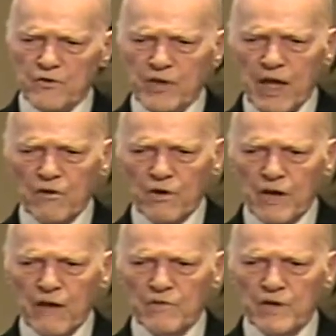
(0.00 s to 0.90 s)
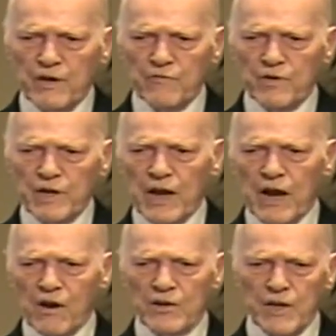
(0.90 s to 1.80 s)
10 or 11 different
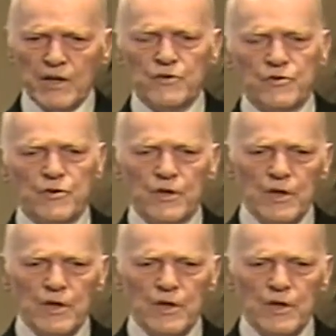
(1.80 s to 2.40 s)
heretics